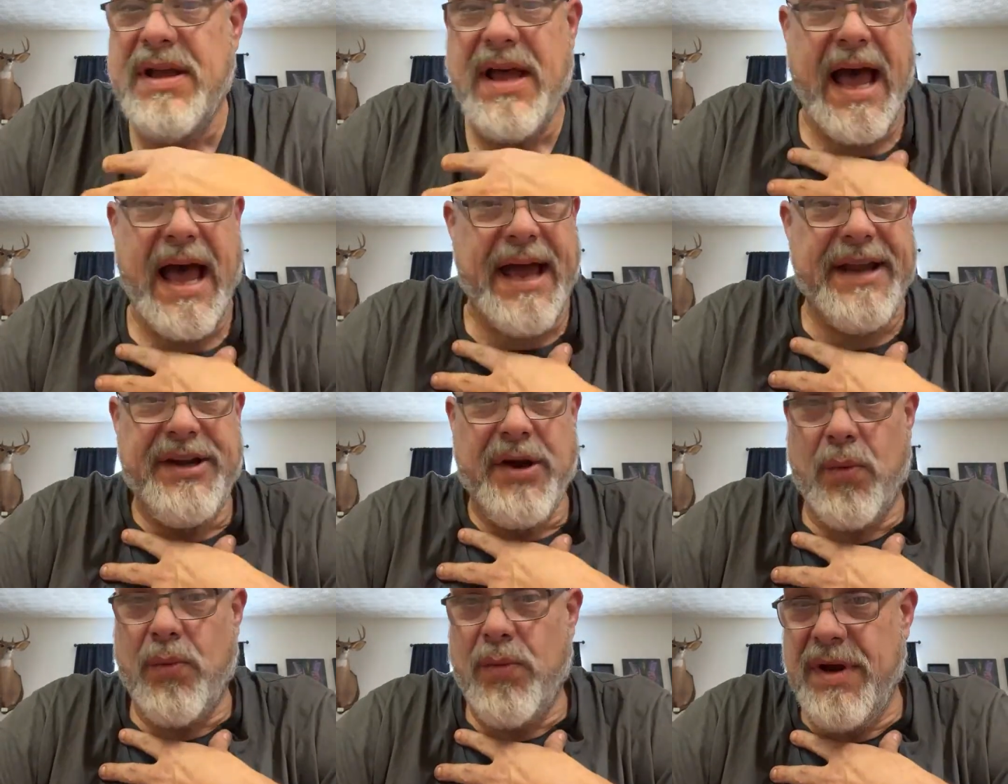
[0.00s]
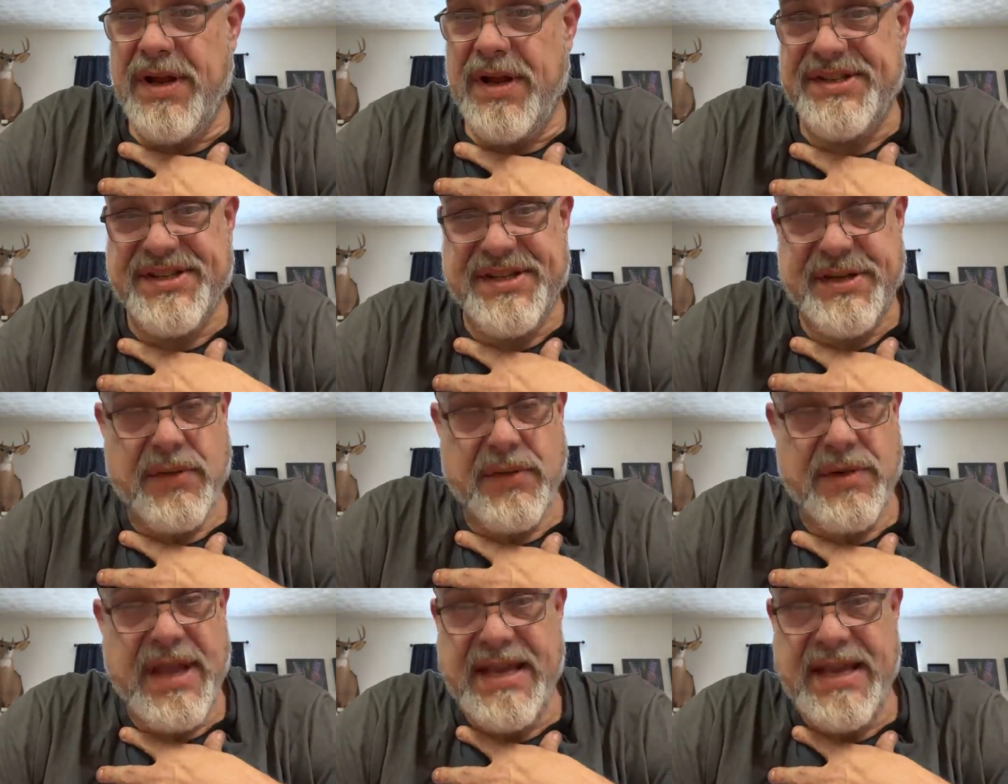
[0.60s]
I don't run
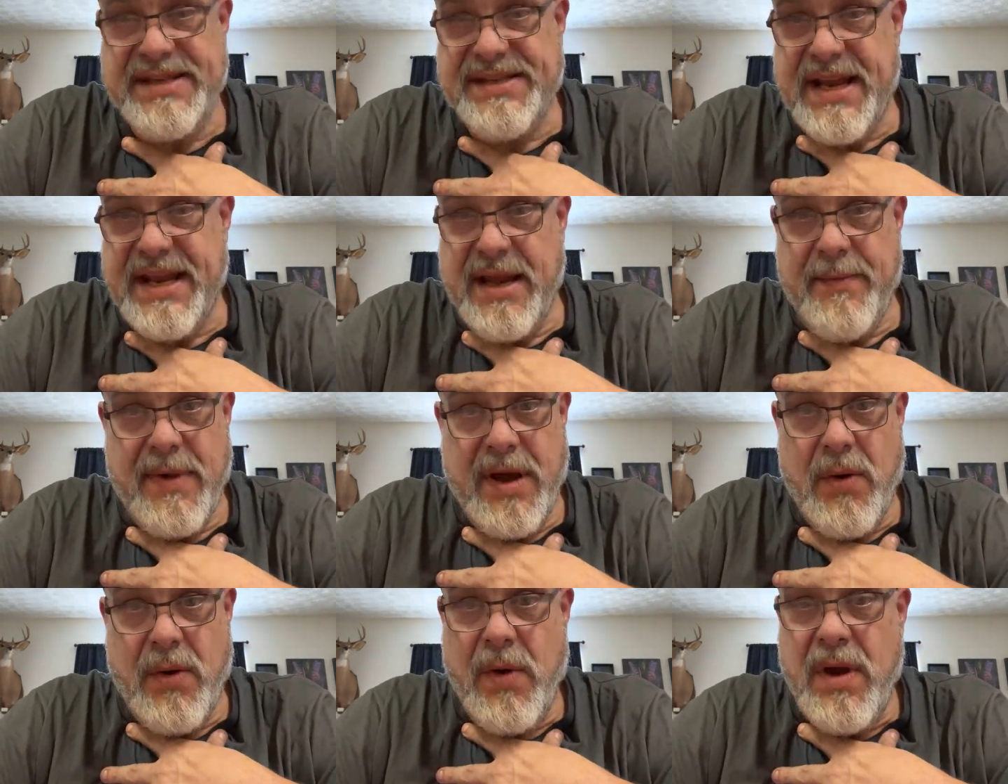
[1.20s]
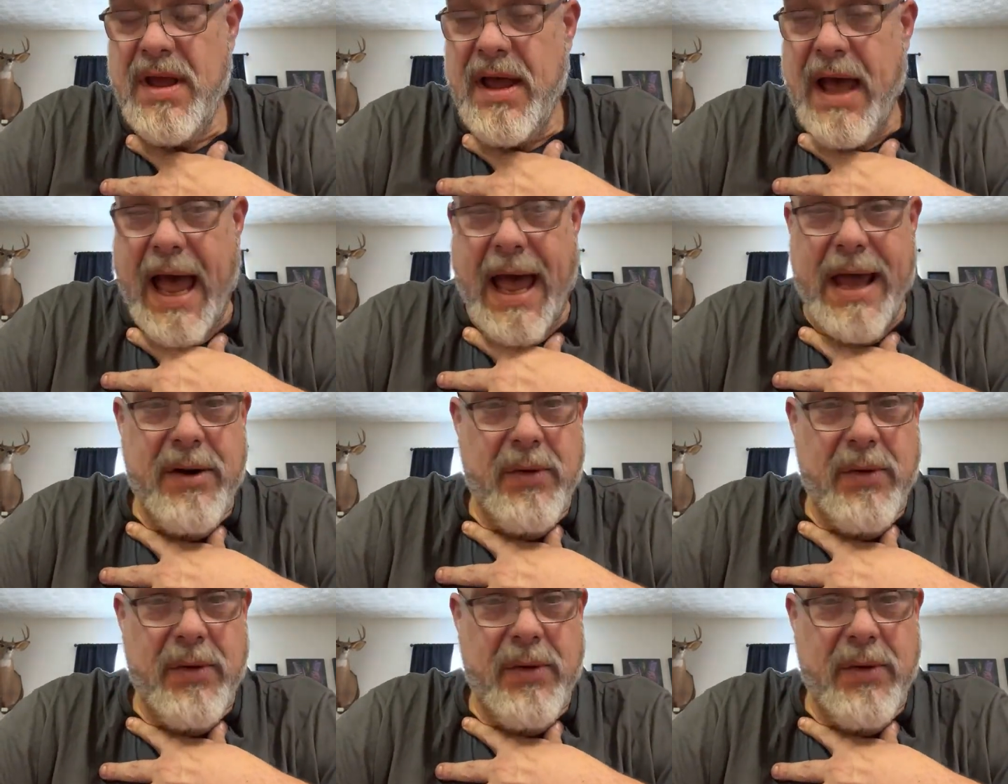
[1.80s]
steel cased ammo. I